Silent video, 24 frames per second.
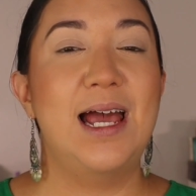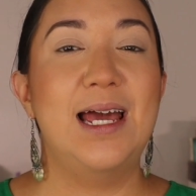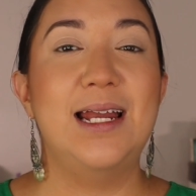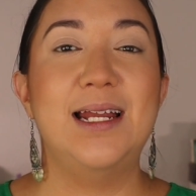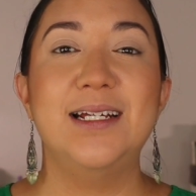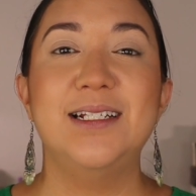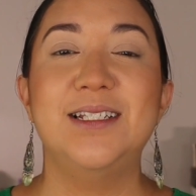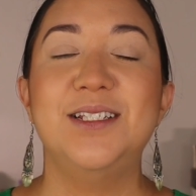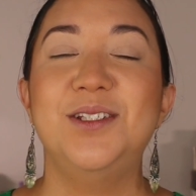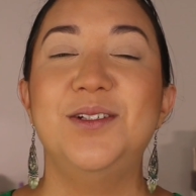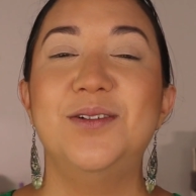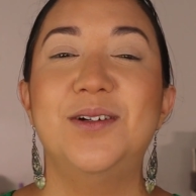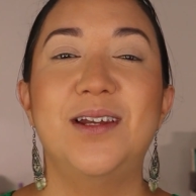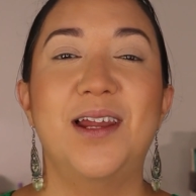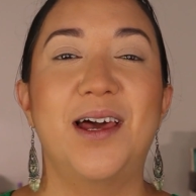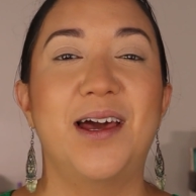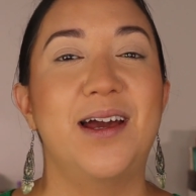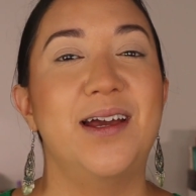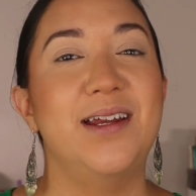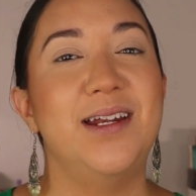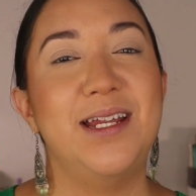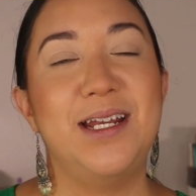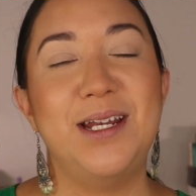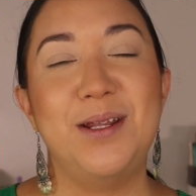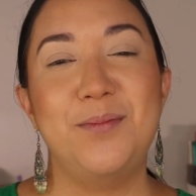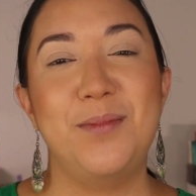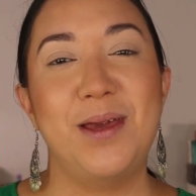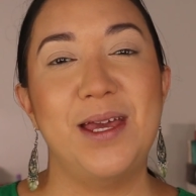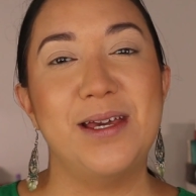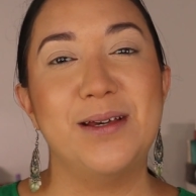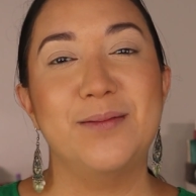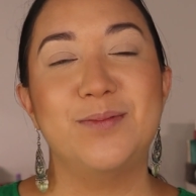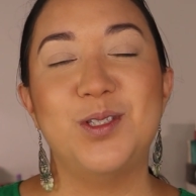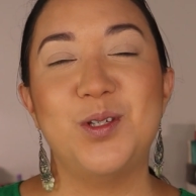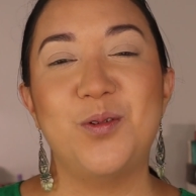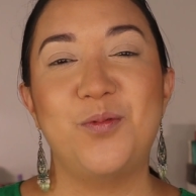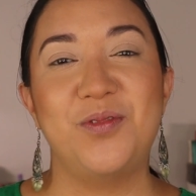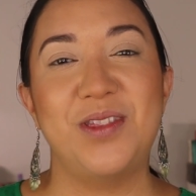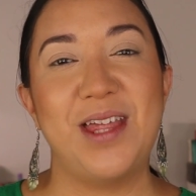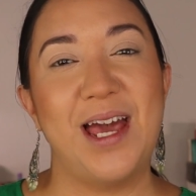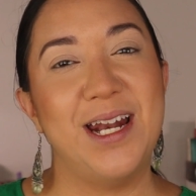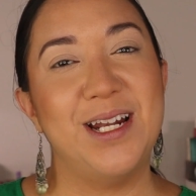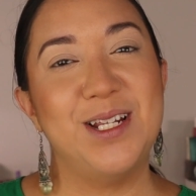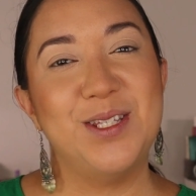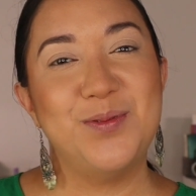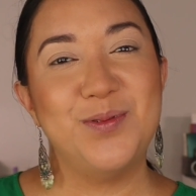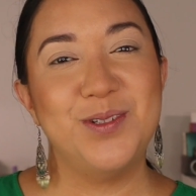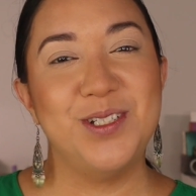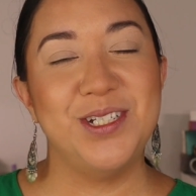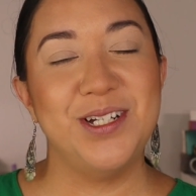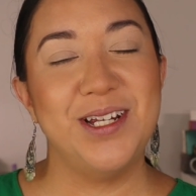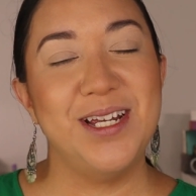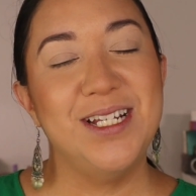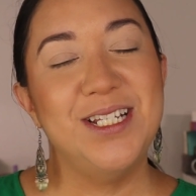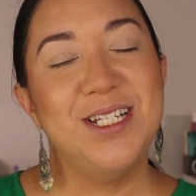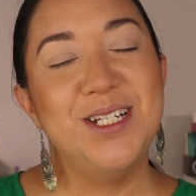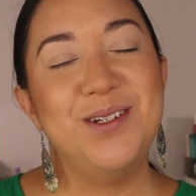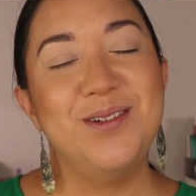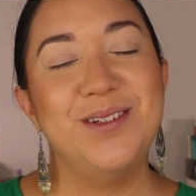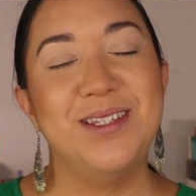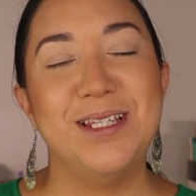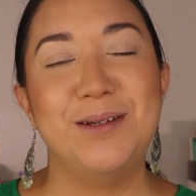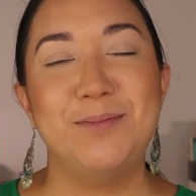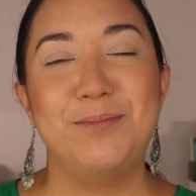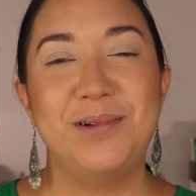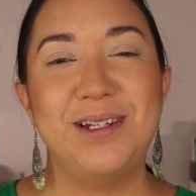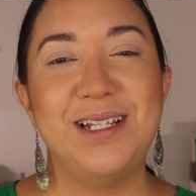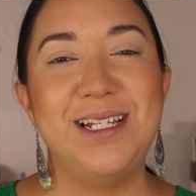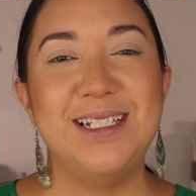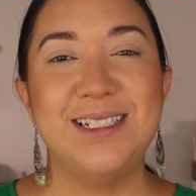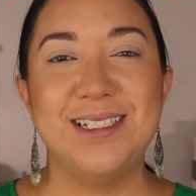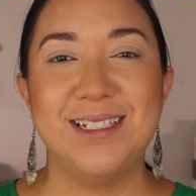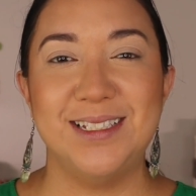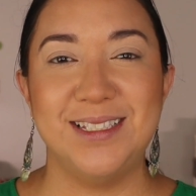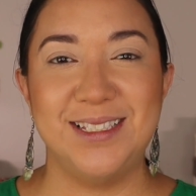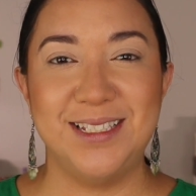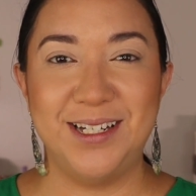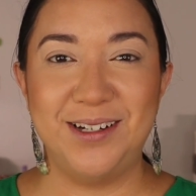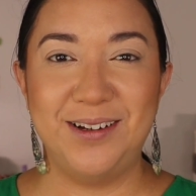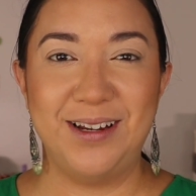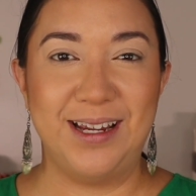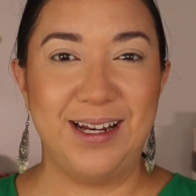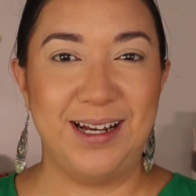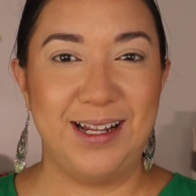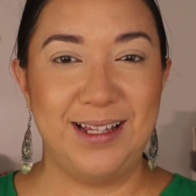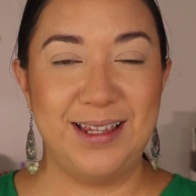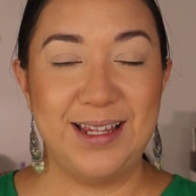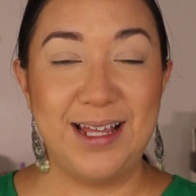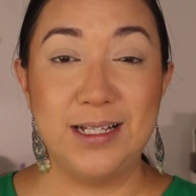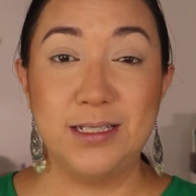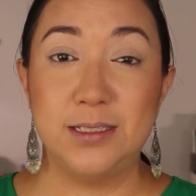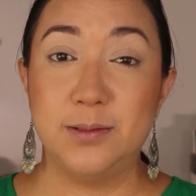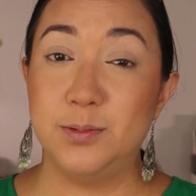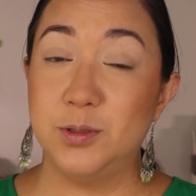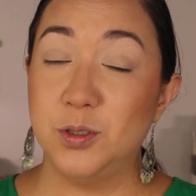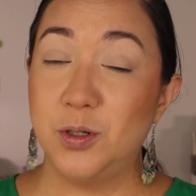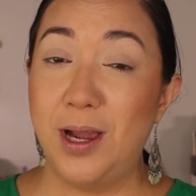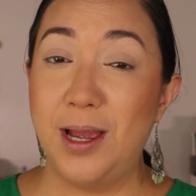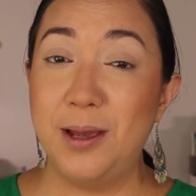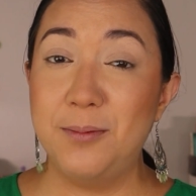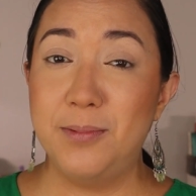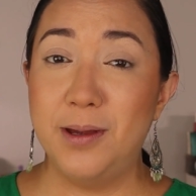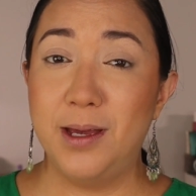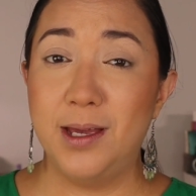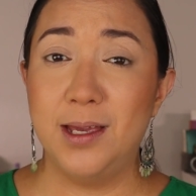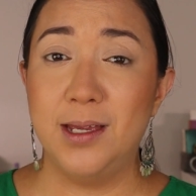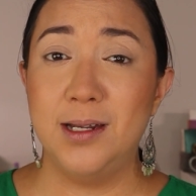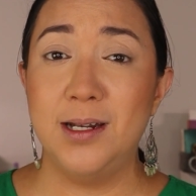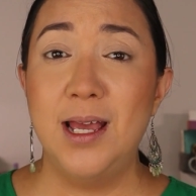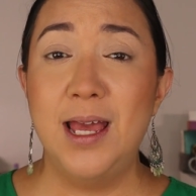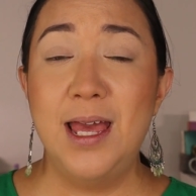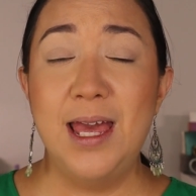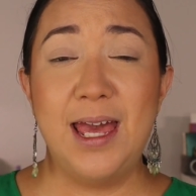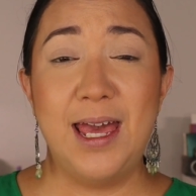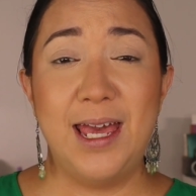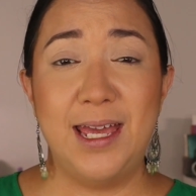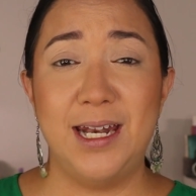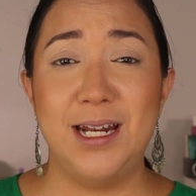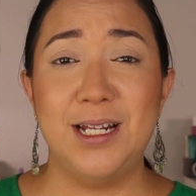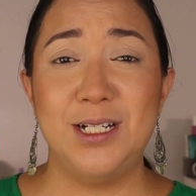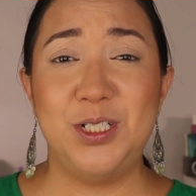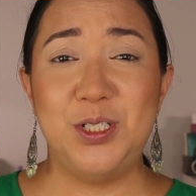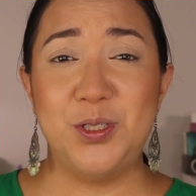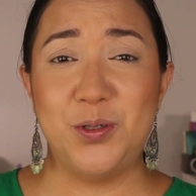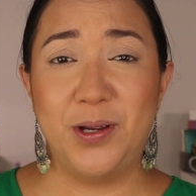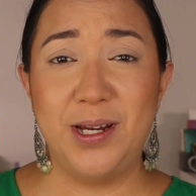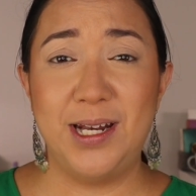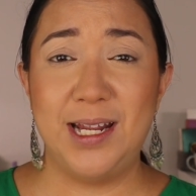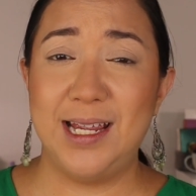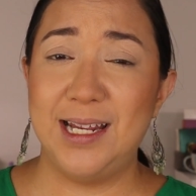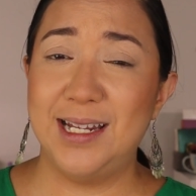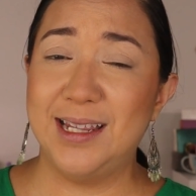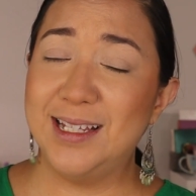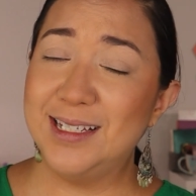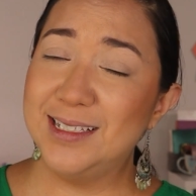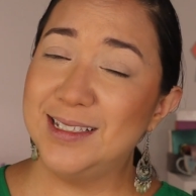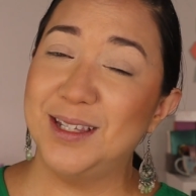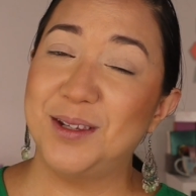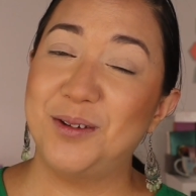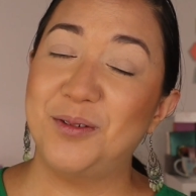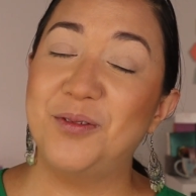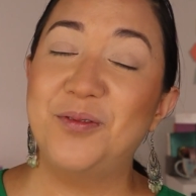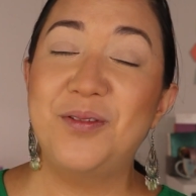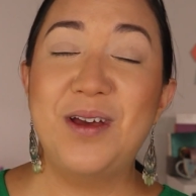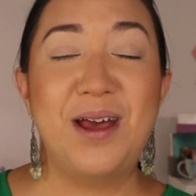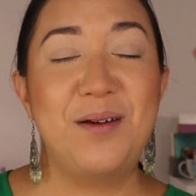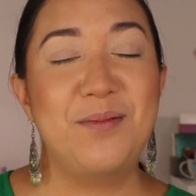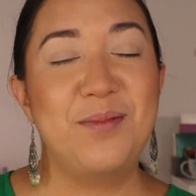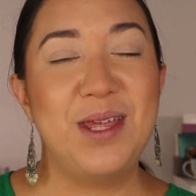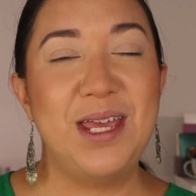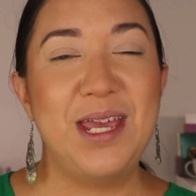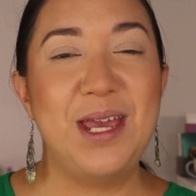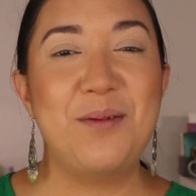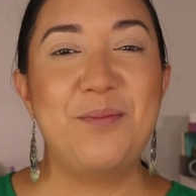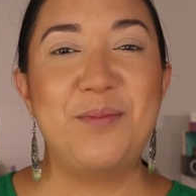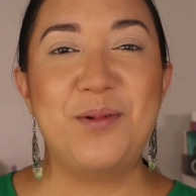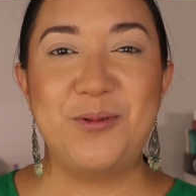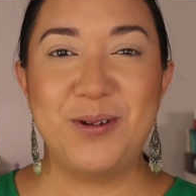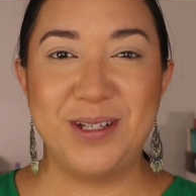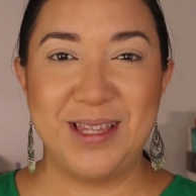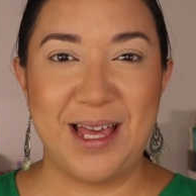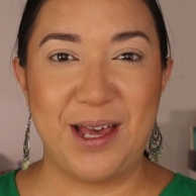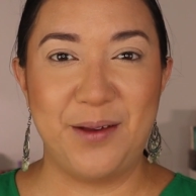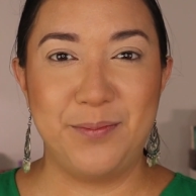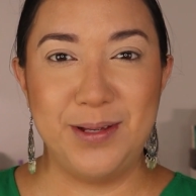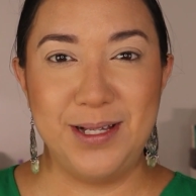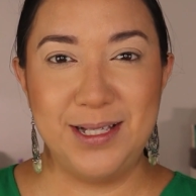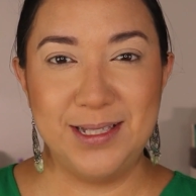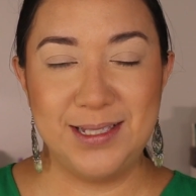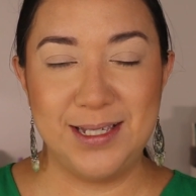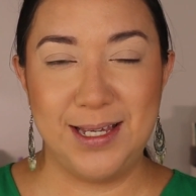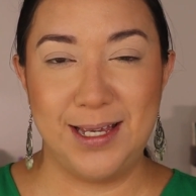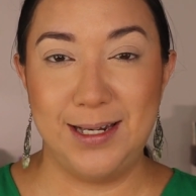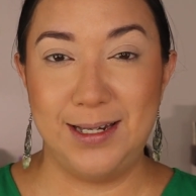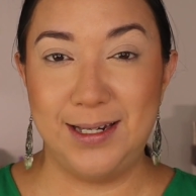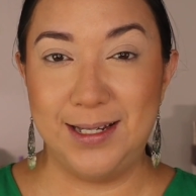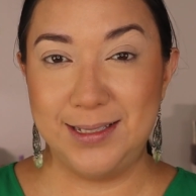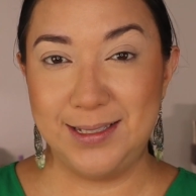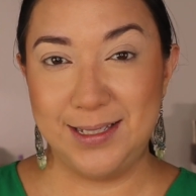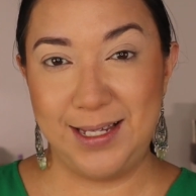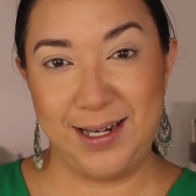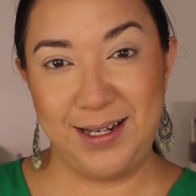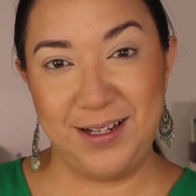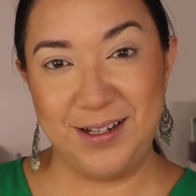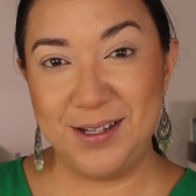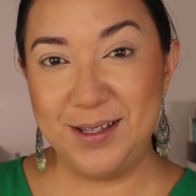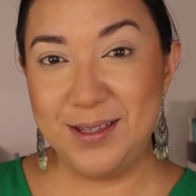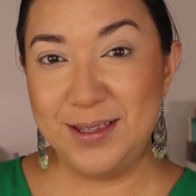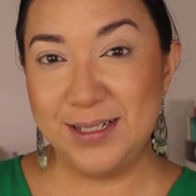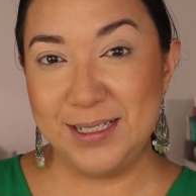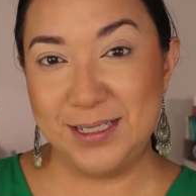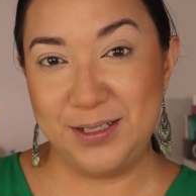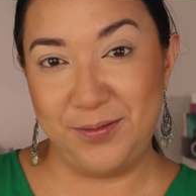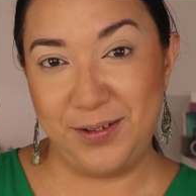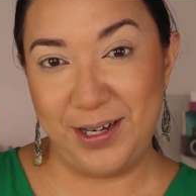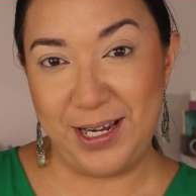I like to do a lot on indie makeup, so if that is what you're into, then please consider hitting that subscribe button and joining this little family family. But with that being said, let's get into this